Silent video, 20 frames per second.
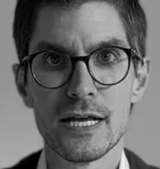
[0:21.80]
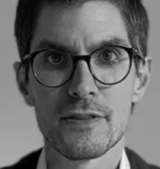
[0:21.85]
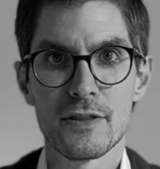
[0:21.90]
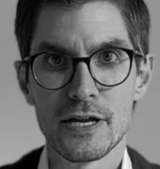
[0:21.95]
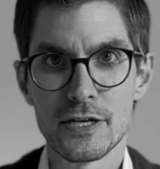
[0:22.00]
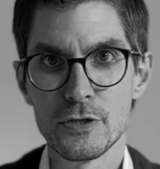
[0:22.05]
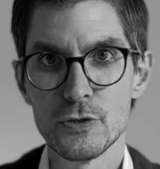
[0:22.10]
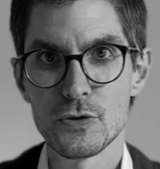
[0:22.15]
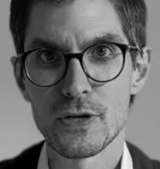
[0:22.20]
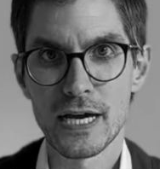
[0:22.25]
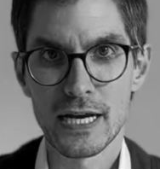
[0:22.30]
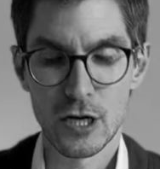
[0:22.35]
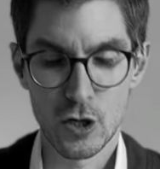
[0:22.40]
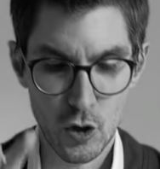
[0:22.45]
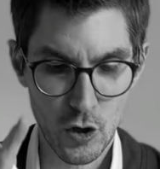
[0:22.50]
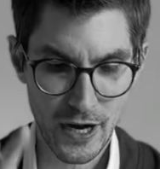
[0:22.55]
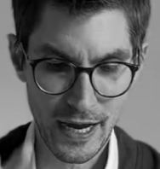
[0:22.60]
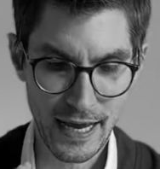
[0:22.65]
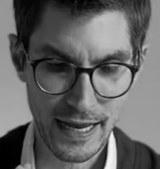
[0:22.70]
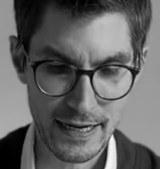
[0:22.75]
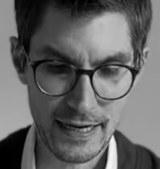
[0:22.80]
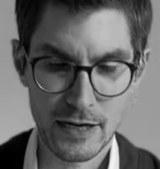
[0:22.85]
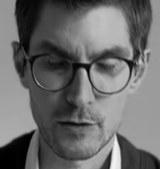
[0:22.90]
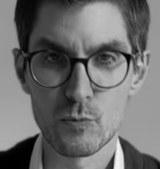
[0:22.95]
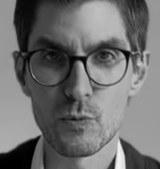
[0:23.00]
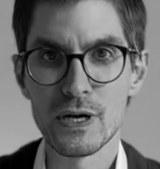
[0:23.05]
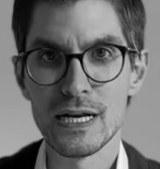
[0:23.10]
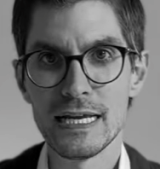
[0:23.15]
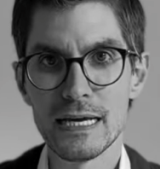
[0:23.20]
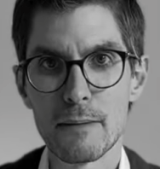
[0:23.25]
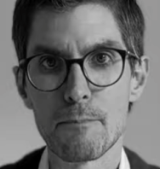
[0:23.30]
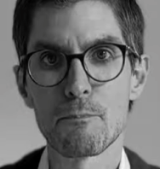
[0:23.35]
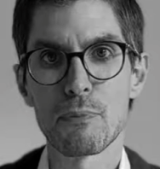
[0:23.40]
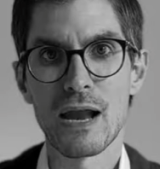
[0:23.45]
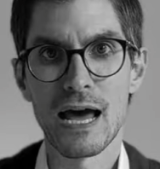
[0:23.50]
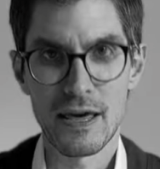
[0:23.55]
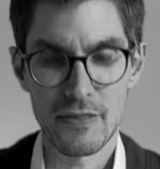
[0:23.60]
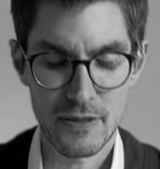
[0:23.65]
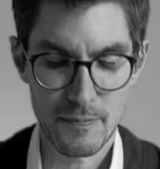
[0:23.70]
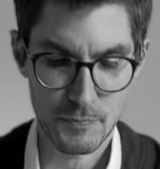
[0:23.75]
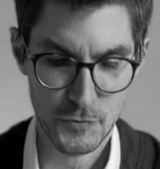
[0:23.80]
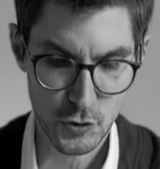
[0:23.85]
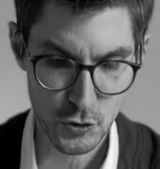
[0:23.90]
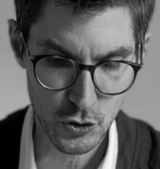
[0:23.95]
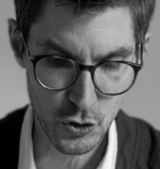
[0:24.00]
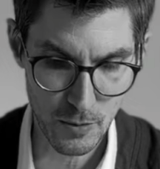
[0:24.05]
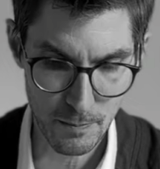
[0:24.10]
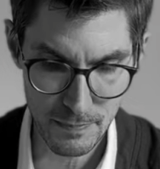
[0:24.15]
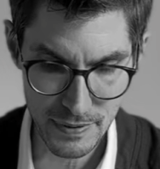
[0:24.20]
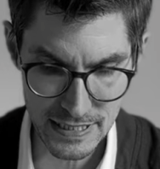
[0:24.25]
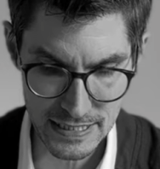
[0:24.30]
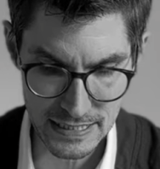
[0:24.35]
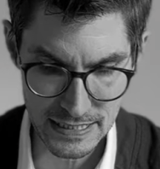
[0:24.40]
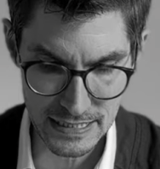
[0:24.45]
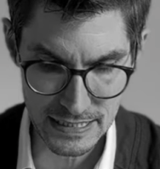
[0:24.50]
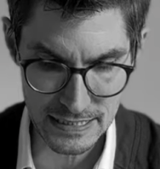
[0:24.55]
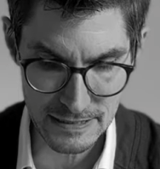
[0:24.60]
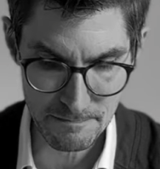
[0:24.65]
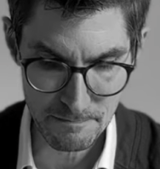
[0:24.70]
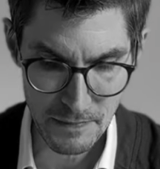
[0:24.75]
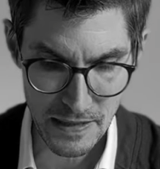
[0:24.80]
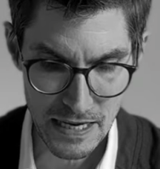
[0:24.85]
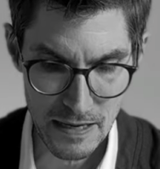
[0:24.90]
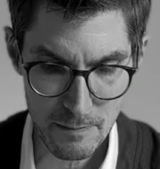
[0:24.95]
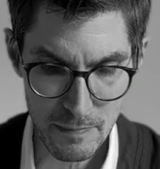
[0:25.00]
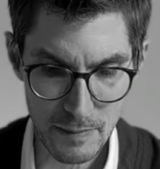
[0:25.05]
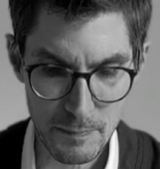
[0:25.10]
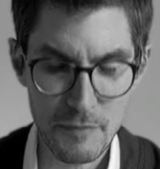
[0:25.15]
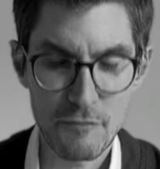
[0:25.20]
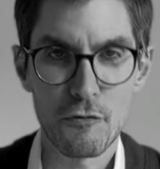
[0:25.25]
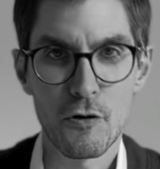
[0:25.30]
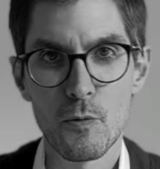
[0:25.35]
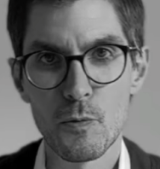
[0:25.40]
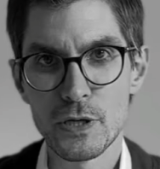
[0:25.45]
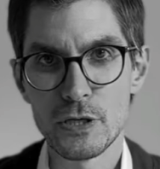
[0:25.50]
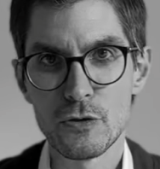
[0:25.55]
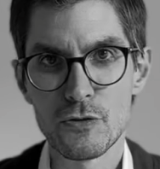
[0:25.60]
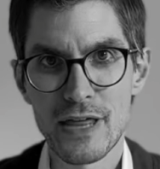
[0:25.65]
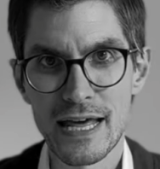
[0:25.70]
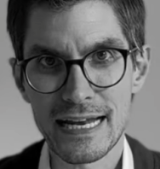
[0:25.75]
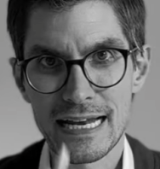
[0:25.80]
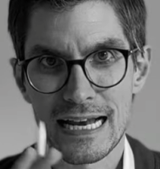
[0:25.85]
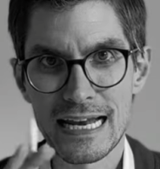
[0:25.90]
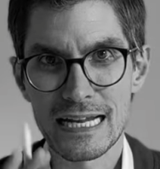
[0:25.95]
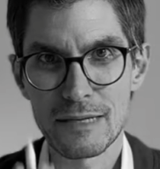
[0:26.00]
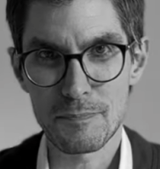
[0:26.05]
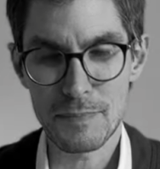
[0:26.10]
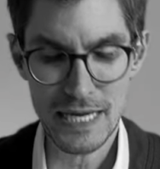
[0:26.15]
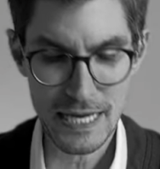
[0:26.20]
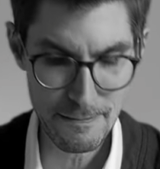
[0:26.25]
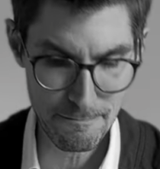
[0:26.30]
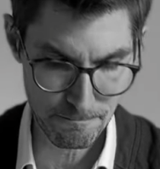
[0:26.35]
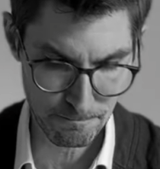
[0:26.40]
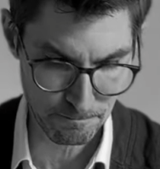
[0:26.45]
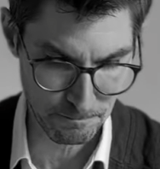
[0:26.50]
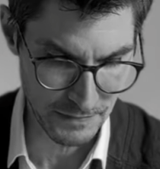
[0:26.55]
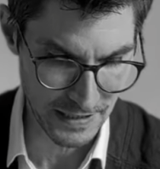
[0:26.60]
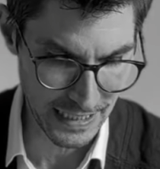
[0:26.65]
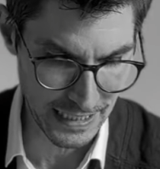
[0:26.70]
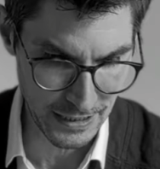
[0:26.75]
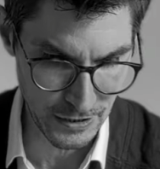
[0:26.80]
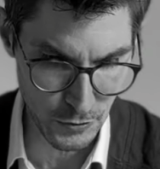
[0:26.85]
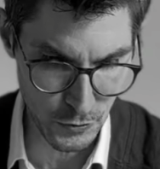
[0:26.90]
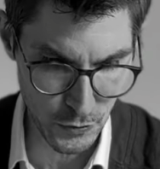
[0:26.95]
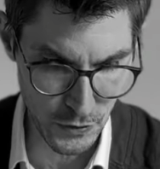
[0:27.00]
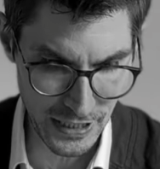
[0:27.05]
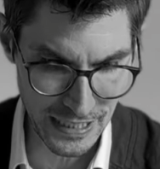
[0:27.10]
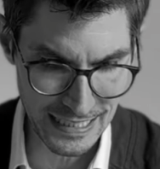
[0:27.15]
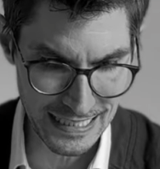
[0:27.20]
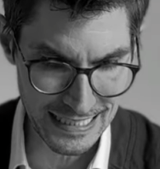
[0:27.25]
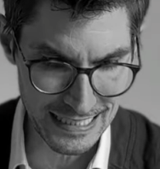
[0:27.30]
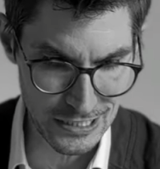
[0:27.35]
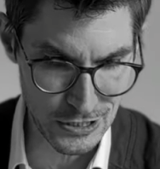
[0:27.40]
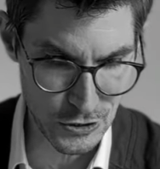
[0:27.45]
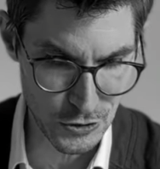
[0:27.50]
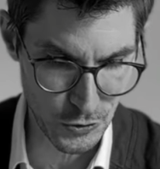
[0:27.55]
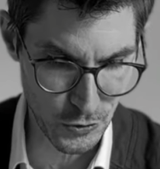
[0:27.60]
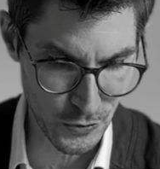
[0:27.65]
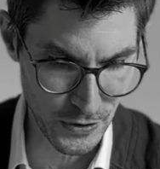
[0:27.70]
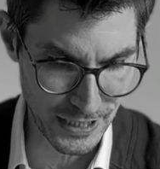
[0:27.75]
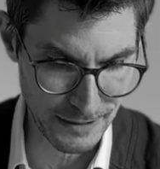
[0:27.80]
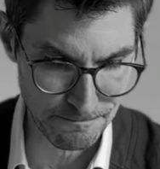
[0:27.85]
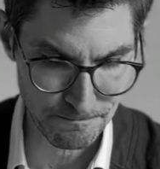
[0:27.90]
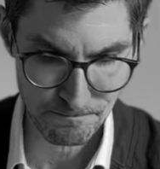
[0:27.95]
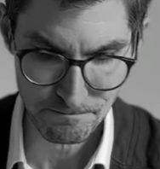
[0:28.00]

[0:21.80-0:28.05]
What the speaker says: that you can look at and really apply them to your business. But before we do that, let me tell you a little story.